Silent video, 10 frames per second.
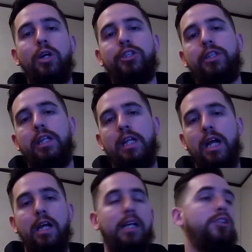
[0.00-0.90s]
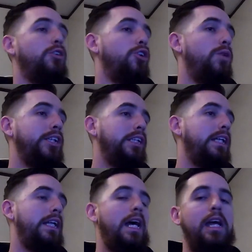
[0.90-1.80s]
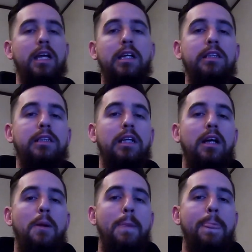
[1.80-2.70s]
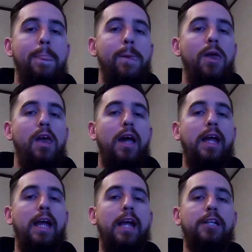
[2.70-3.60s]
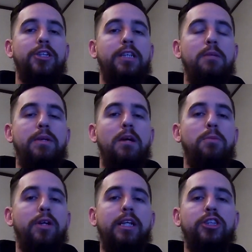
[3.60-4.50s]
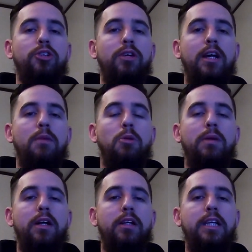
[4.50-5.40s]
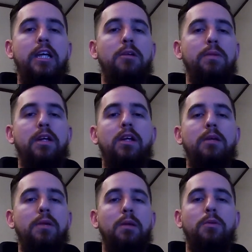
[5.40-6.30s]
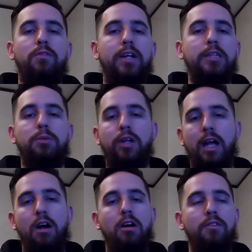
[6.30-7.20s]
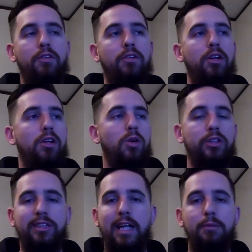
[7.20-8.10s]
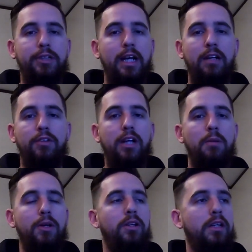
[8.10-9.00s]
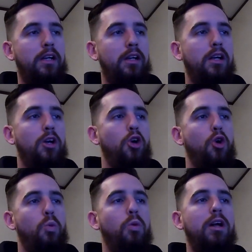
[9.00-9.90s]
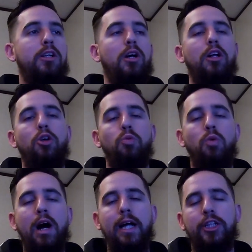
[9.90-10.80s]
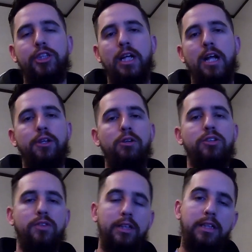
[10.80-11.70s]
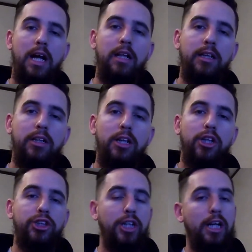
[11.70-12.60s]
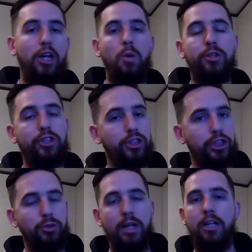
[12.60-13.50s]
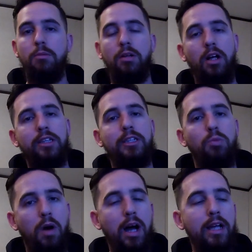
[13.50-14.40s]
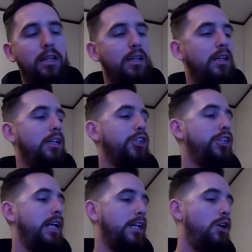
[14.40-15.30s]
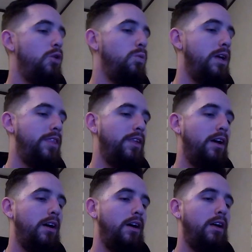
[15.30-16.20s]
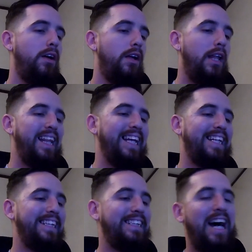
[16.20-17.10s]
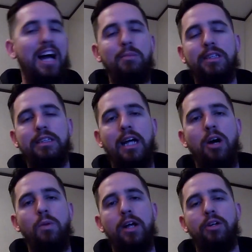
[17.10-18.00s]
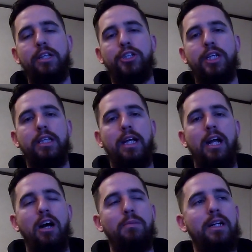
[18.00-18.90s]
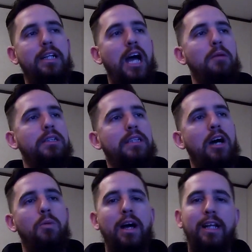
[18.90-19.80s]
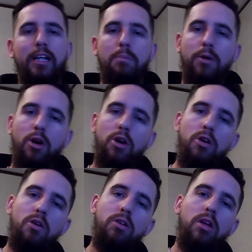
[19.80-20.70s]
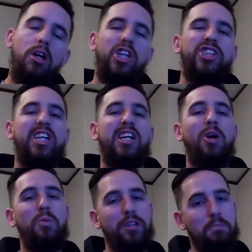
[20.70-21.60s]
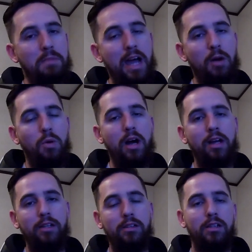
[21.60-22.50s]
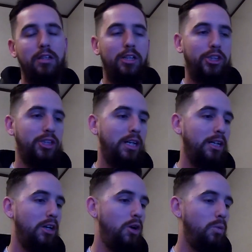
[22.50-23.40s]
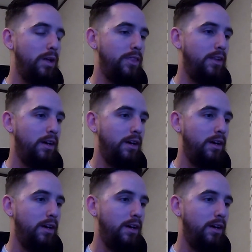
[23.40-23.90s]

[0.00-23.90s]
question of the day. And so the question of the day is, and just hit me up on Instagram, on my DM me, hit me up on Facebook, however, on Snapchat if you got me on there. What color white should I use for the Talon? Should I go with just a straight up glossy white? Should I go with like a diamond style white? You have to check that out. But a diamond style white, like a pearl. Should I go with a matte white? Should I go with